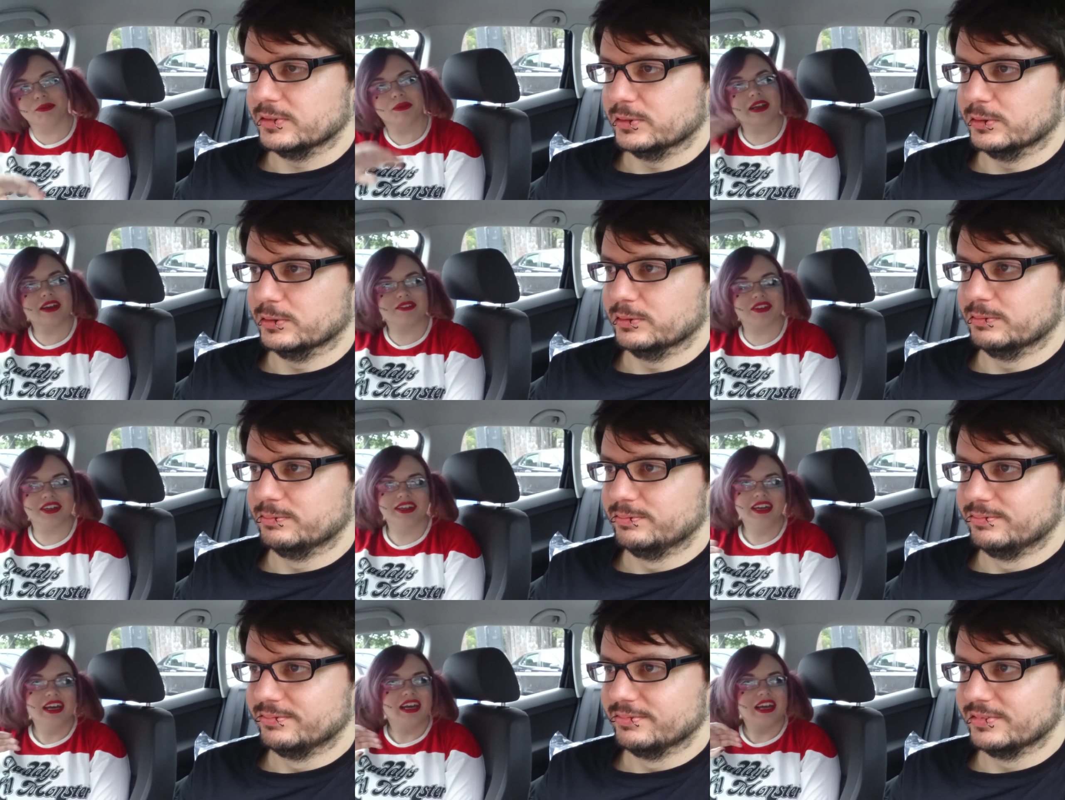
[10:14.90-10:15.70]
Speaker 1: or whatever,
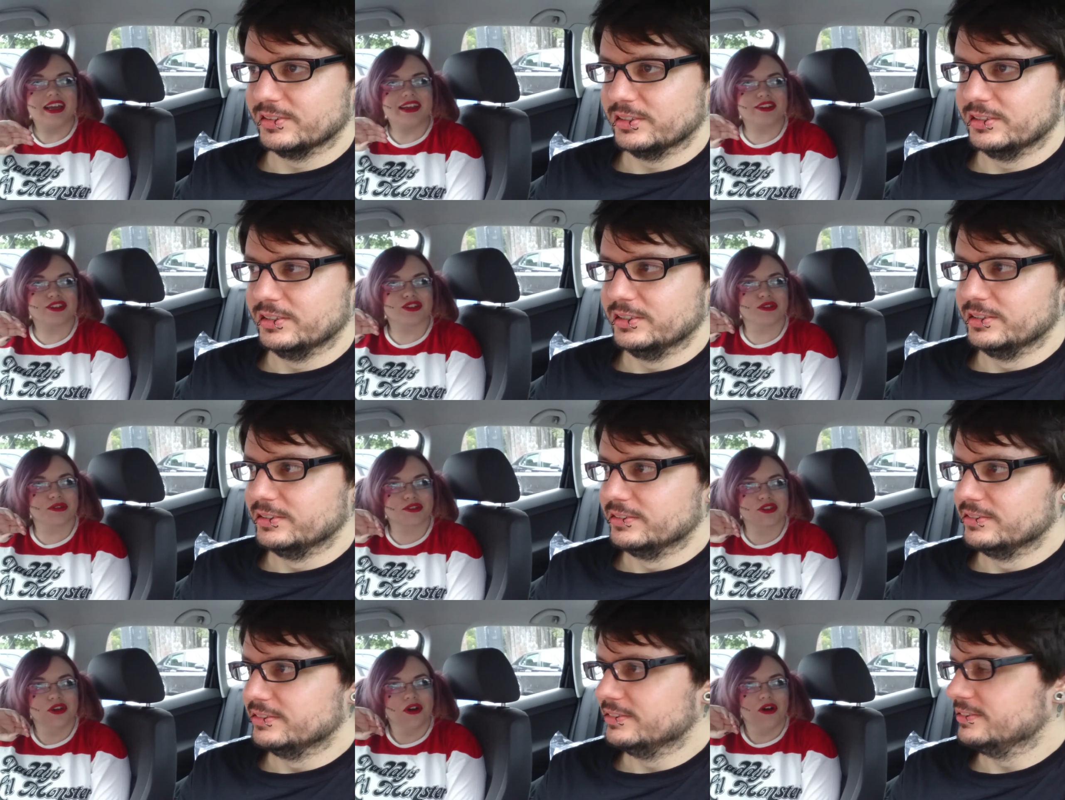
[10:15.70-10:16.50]
it just
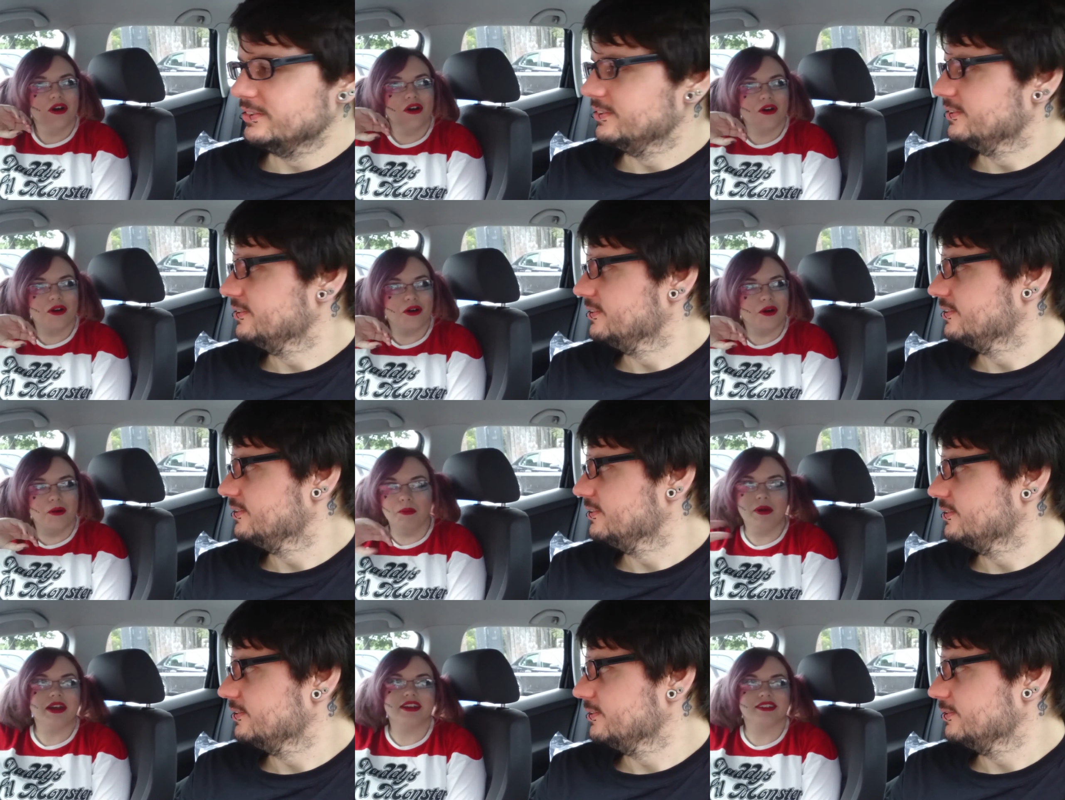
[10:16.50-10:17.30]
looks
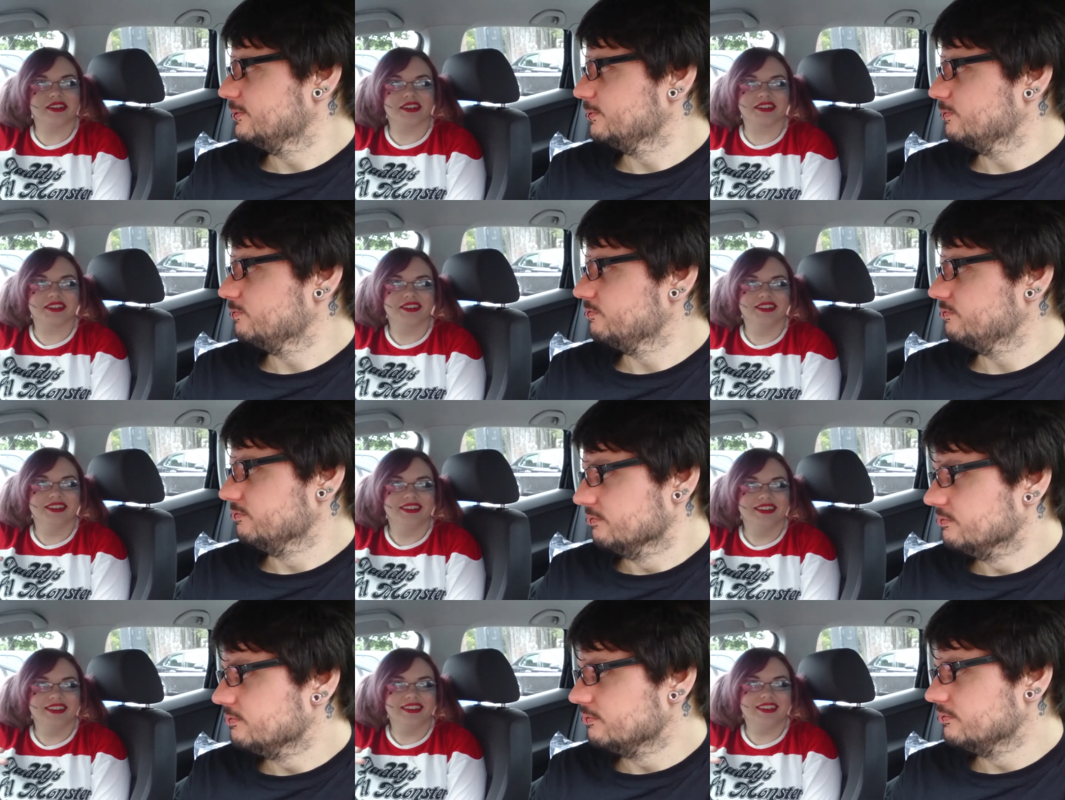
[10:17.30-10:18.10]
amazing.
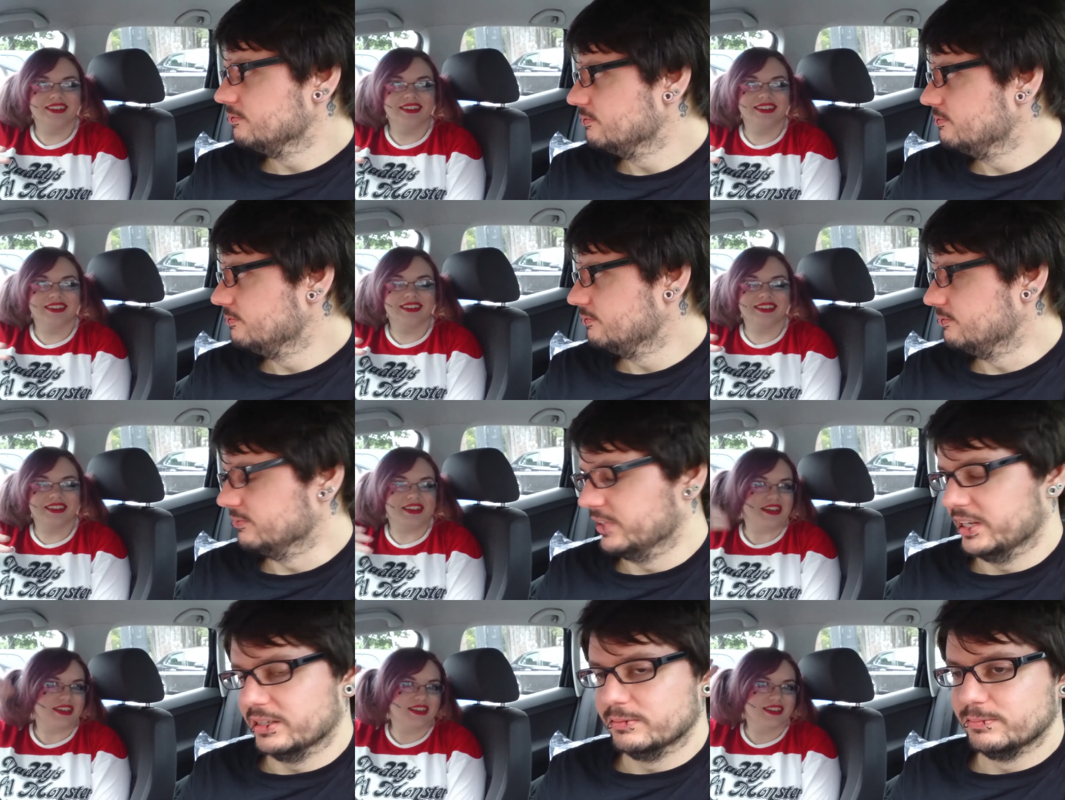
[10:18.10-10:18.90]

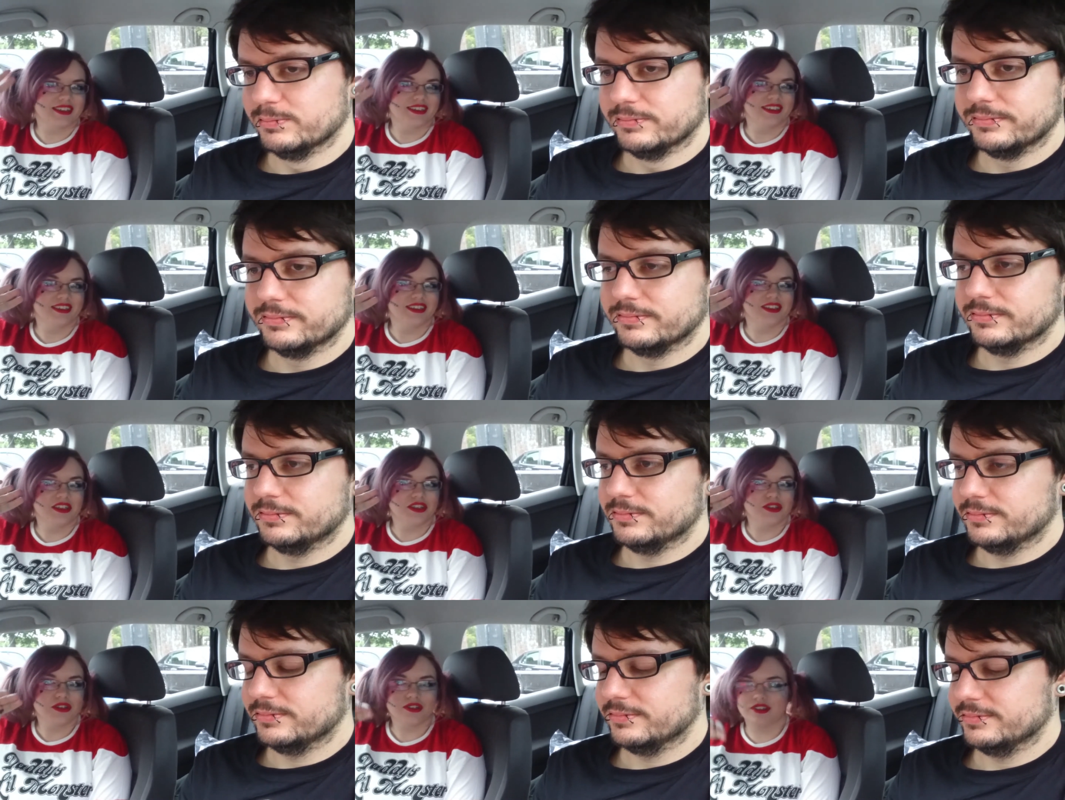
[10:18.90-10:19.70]
Like,
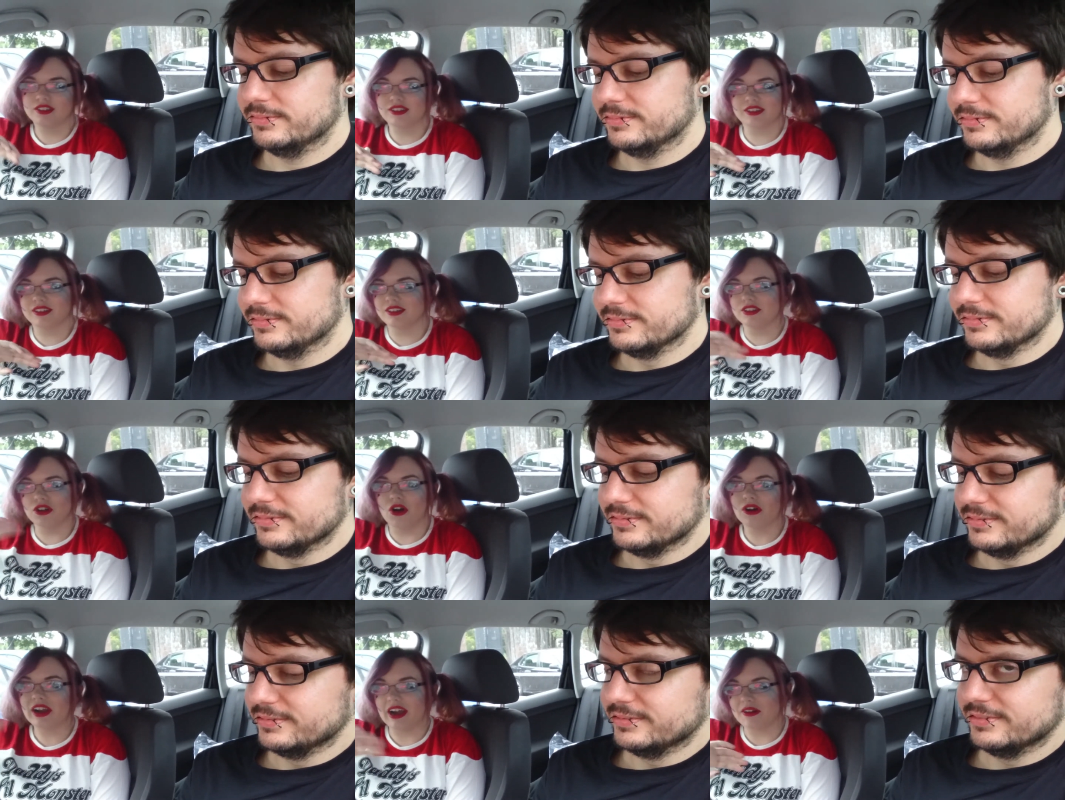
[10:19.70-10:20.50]
yeah.
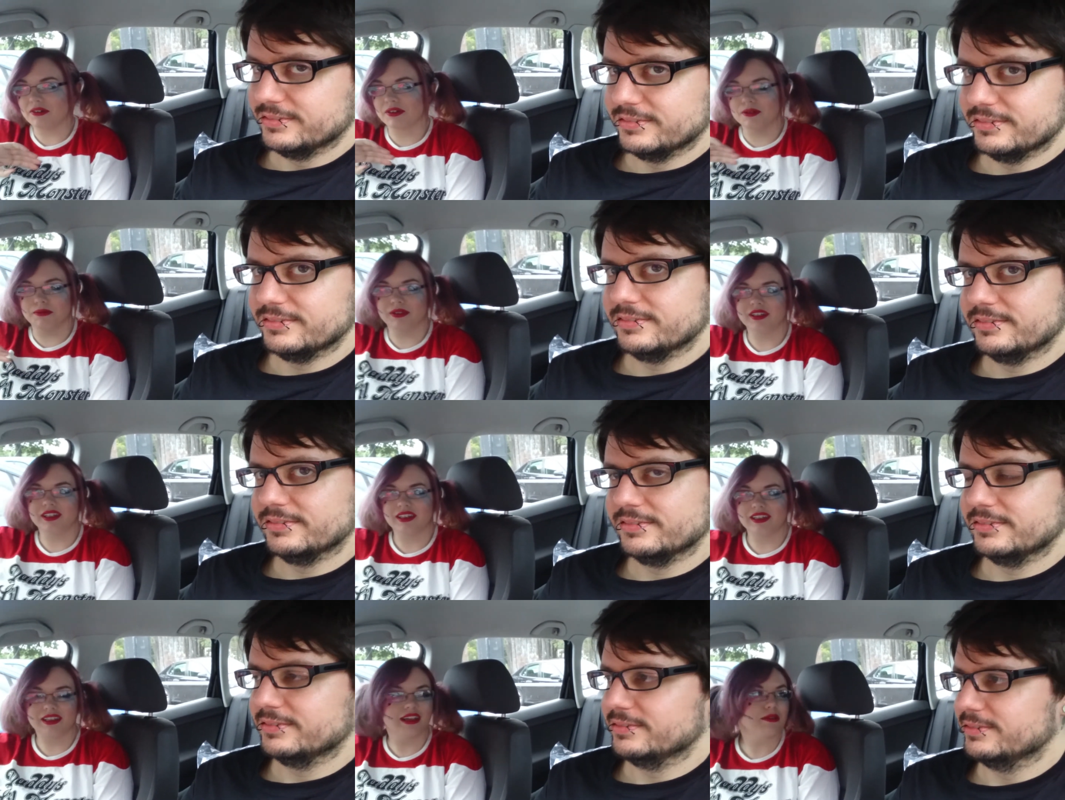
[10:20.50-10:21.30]
knockout completely.